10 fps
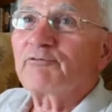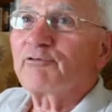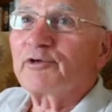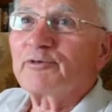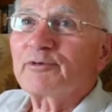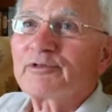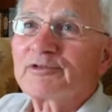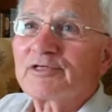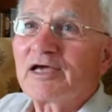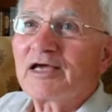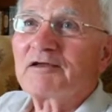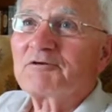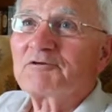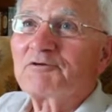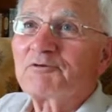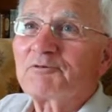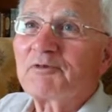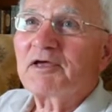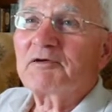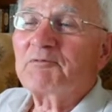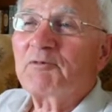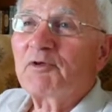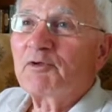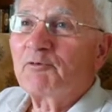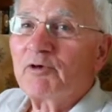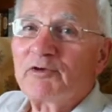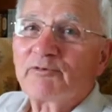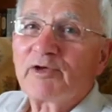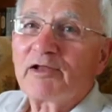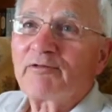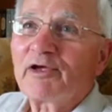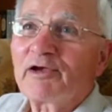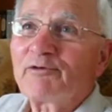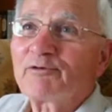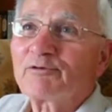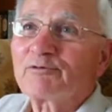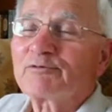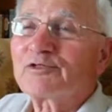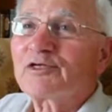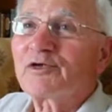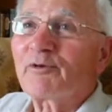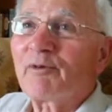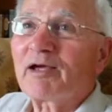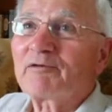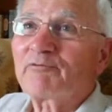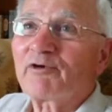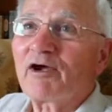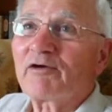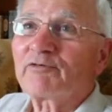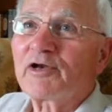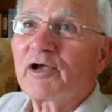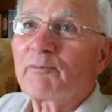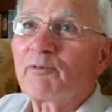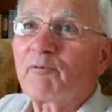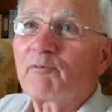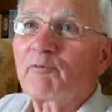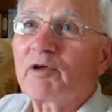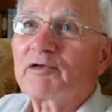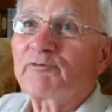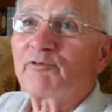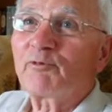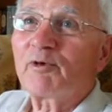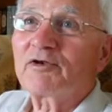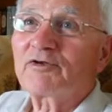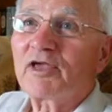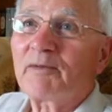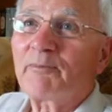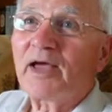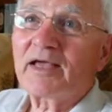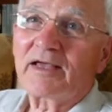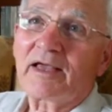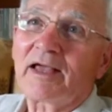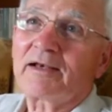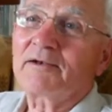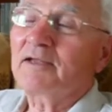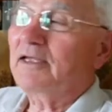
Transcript: uh, frequent, and um, when you get there, you're sitting around for half an hour, probably waiting for the one to get back again.